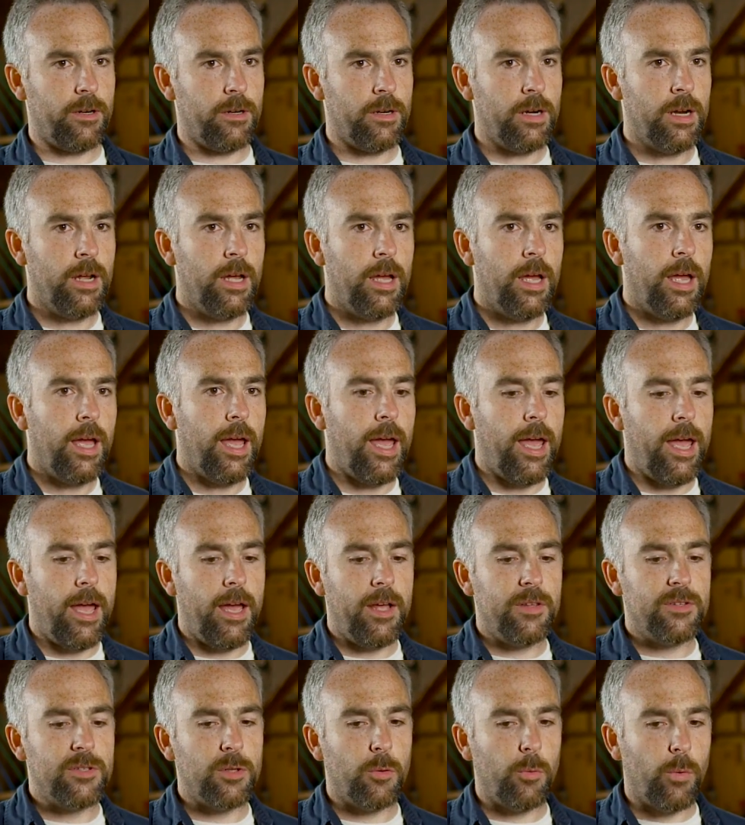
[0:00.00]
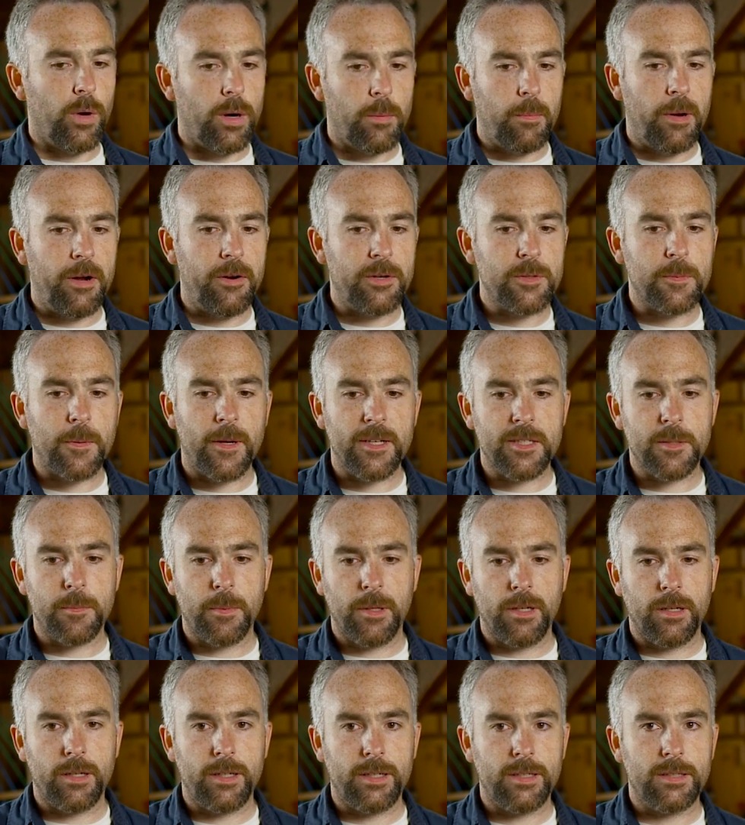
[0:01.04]
In this example, the room
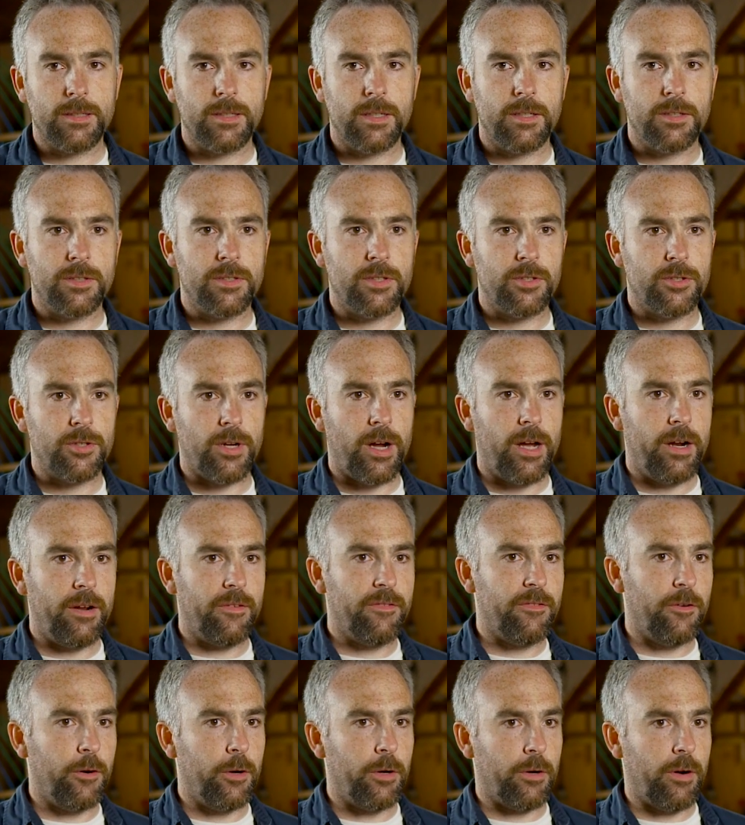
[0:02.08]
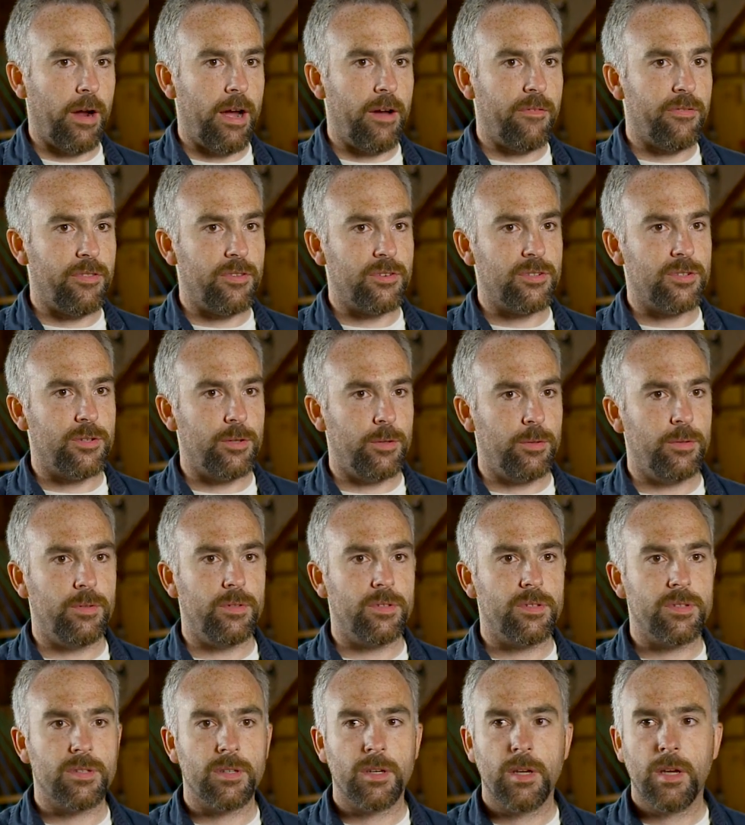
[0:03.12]
was relatively dark without very much
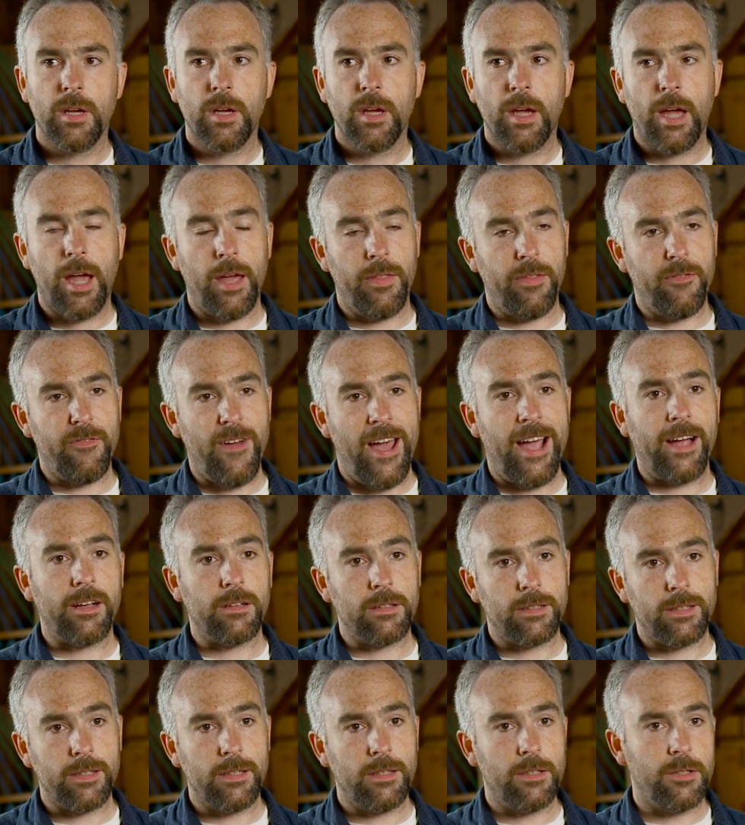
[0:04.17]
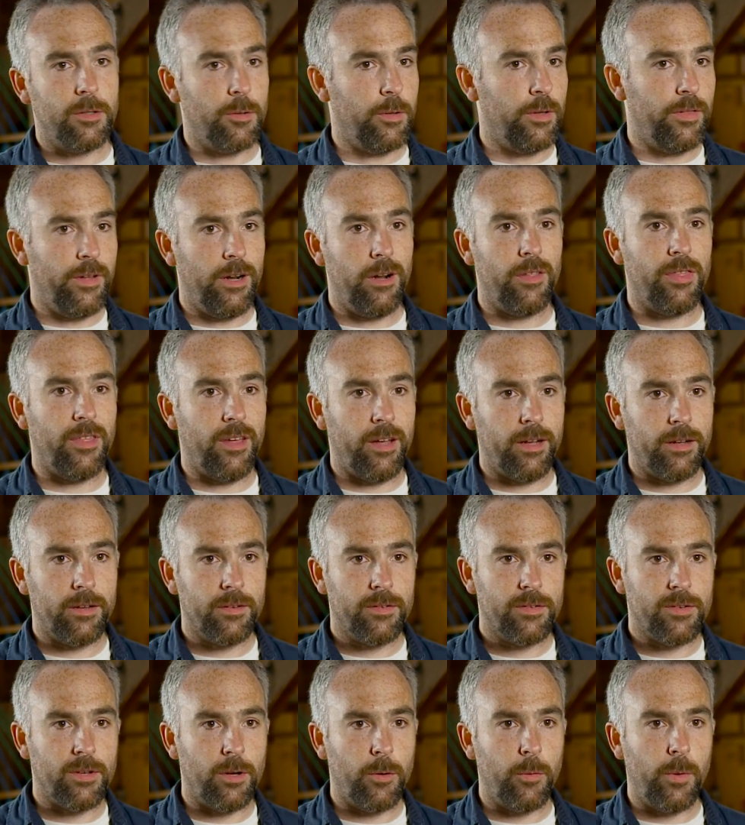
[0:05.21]
ambient light, and I wanted more light on the
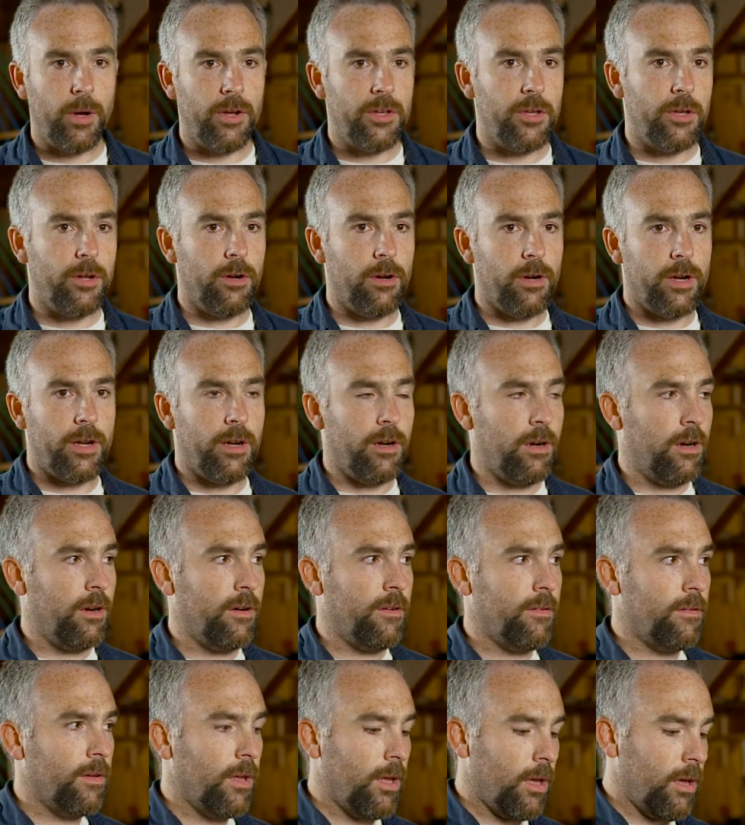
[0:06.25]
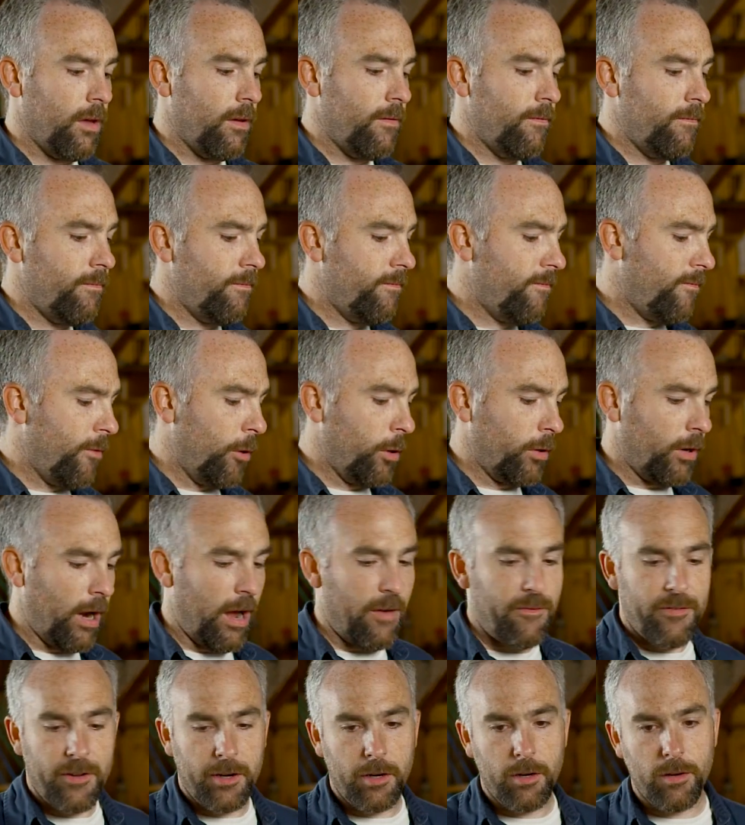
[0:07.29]
background than that. So 2
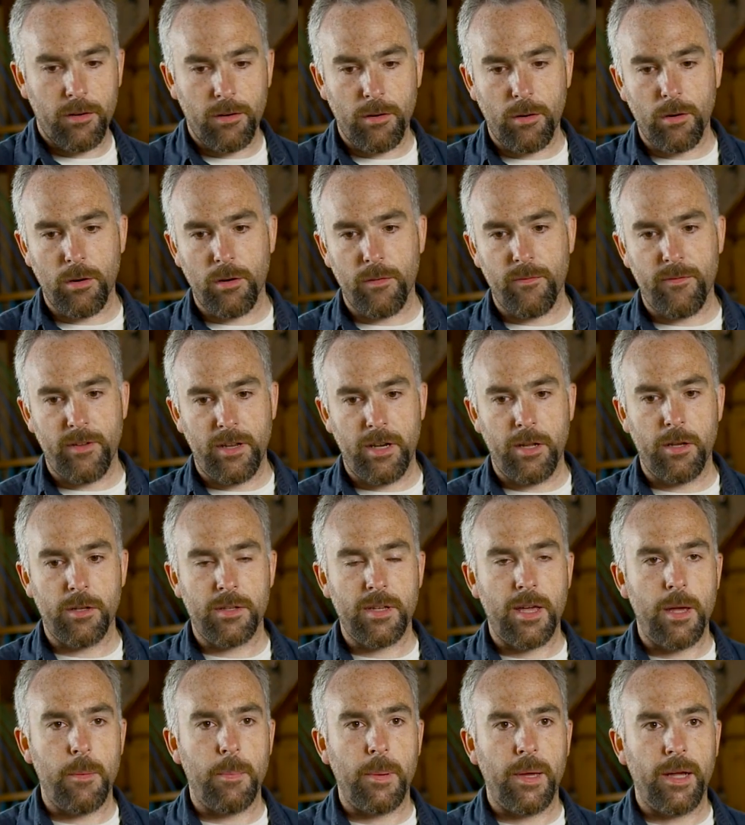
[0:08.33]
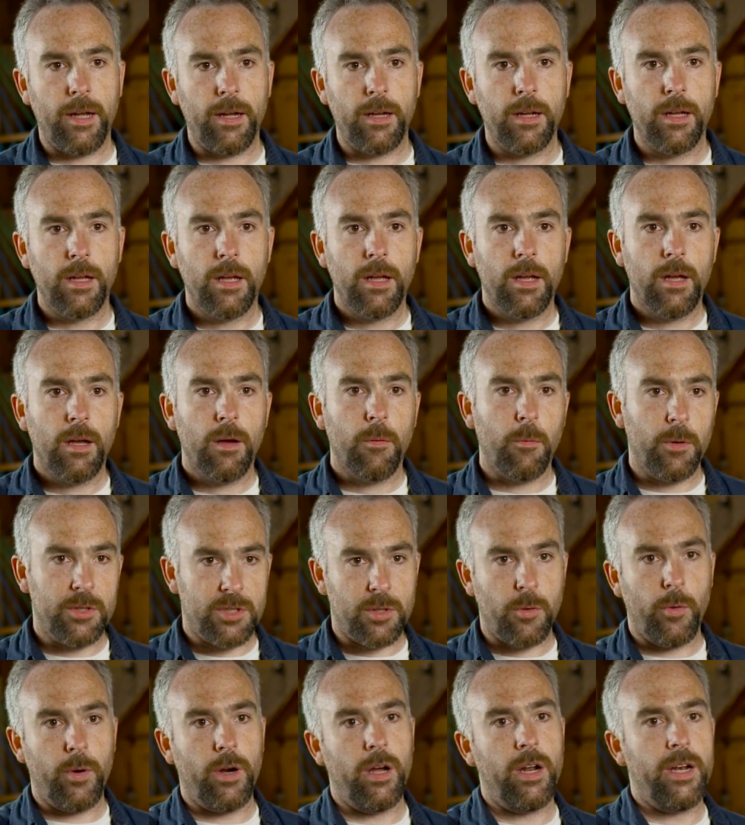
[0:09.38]
1x1s are being used on the talent, and a
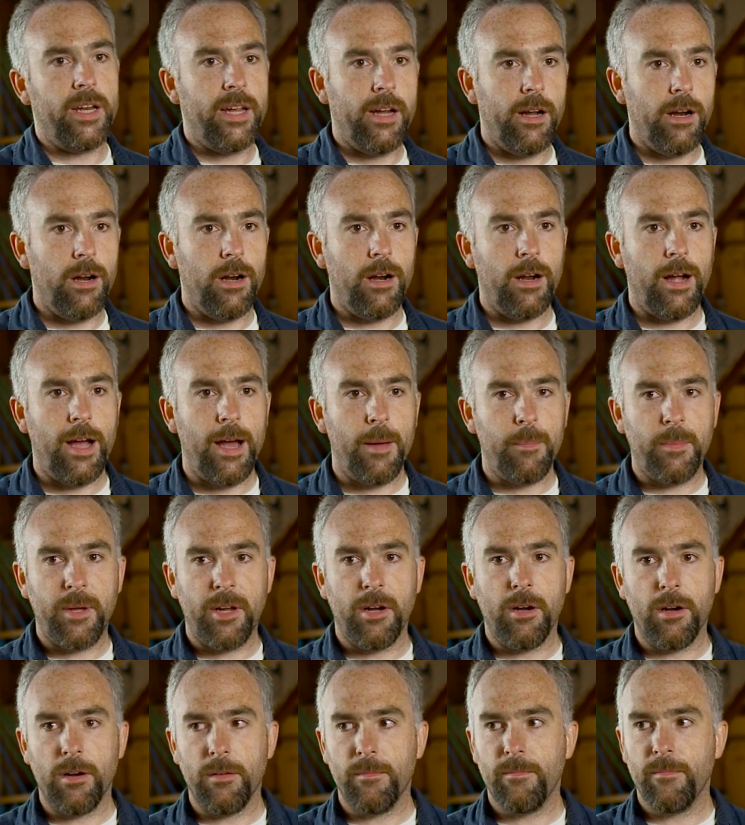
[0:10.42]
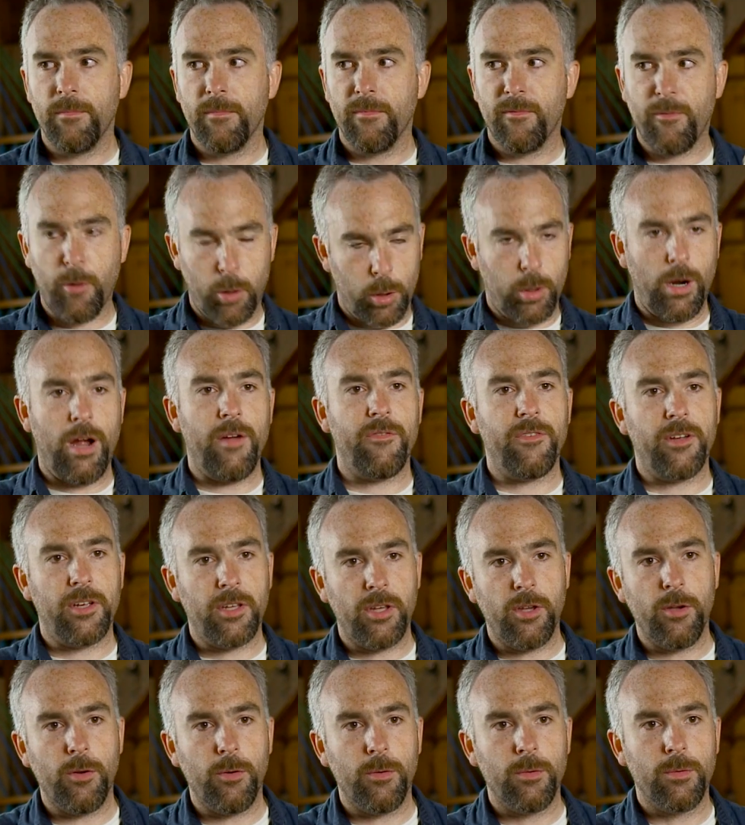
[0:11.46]
third 1x1 is being used to add a
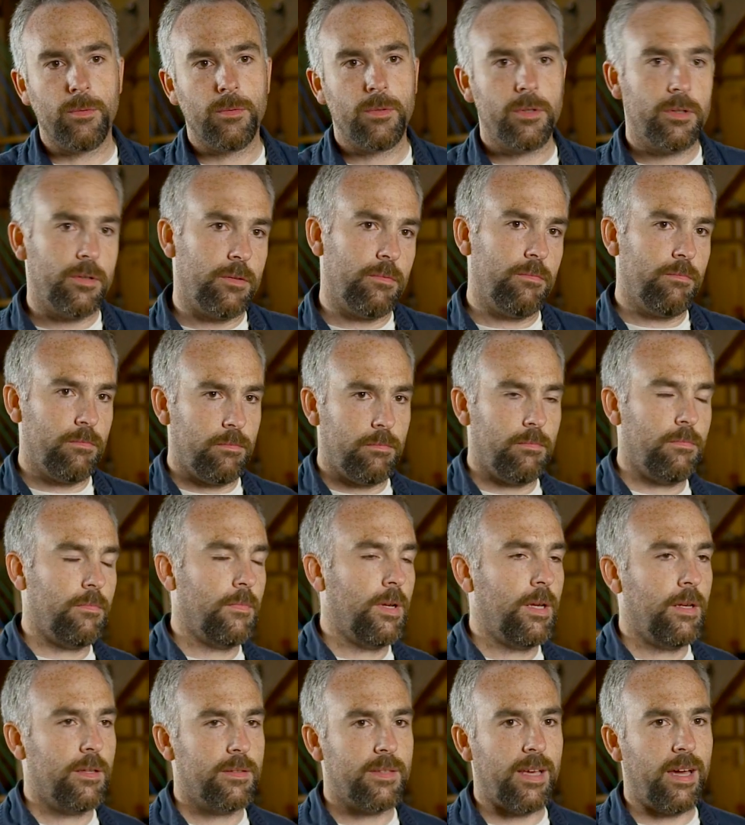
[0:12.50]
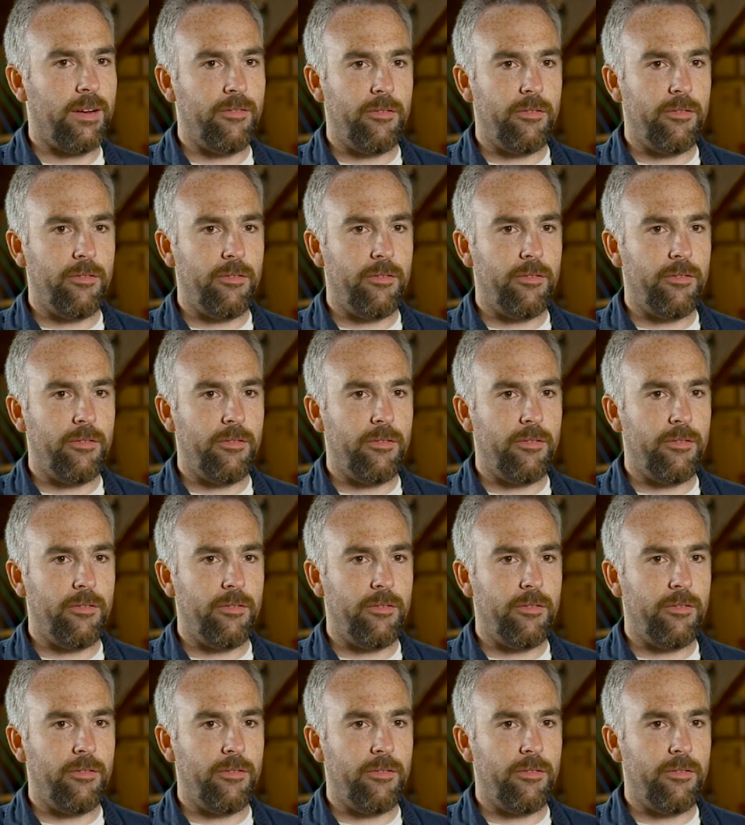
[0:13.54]
little light to the background.